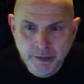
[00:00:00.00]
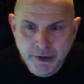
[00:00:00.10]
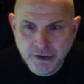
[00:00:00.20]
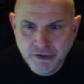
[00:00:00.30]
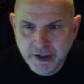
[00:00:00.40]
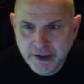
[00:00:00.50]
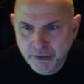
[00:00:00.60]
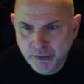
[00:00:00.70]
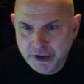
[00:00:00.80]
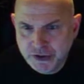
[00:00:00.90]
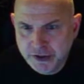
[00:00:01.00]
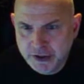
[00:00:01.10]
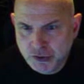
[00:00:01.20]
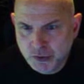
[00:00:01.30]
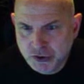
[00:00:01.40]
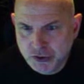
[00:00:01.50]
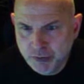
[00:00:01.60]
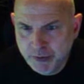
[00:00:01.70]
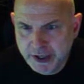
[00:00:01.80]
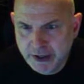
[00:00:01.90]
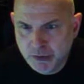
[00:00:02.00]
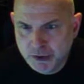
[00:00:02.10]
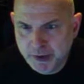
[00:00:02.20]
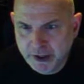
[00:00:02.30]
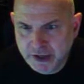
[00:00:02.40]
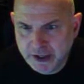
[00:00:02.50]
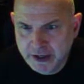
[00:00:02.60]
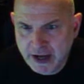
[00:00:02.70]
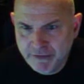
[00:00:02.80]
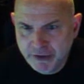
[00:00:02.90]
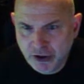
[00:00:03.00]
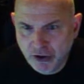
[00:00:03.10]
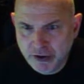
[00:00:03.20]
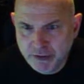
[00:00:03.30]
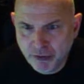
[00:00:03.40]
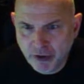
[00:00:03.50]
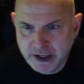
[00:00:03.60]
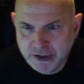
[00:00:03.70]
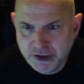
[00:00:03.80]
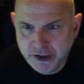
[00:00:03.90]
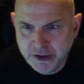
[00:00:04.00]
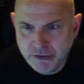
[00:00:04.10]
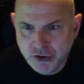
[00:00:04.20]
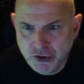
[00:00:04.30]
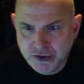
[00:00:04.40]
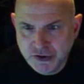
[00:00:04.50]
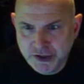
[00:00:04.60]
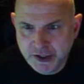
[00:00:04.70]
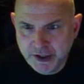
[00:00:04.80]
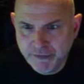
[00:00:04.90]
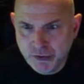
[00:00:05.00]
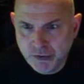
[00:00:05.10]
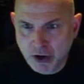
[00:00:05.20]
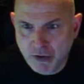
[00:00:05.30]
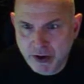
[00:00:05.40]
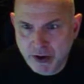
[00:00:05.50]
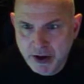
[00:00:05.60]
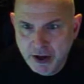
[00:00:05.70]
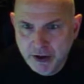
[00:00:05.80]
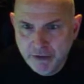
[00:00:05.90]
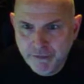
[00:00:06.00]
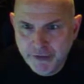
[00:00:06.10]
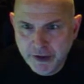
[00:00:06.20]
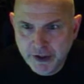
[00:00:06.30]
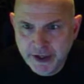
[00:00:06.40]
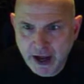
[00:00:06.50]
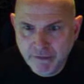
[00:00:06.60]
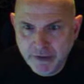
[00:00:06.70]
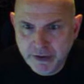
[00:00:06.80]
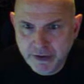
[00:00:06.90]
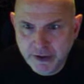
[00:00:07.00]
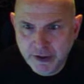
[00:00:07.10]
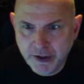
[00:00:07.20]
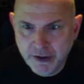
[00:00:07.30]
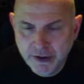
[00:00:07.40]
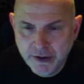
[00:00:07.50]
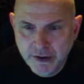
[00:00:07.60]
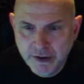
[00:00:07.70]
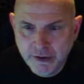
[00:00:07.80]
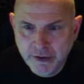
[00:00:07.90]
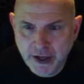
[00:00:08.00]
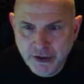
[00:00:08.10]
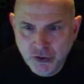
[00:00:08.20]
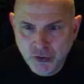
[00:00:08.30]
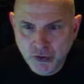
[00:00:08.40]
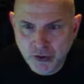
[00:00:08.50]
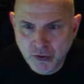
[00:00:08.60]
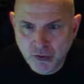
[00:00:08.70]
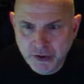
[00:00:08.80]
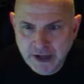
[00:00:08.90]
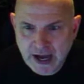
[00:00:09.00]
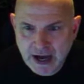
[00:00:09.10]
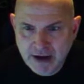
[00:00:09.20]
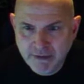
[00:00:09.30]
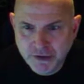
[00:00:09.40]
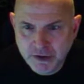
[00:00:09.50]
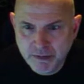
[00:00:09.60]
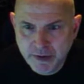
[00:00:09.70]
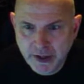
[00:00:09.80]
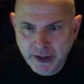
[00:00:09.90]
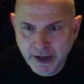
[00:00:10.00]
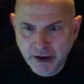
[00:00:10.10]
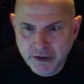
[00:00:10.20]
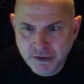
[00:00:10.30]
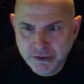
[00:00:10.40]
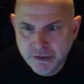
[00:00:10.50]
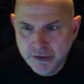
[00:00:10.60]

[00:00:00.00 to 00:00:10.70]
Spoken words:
Here's the reason this was too big was because I didn't have the current price in. So you can see if you don't fill in everything, then you're going to have some errors.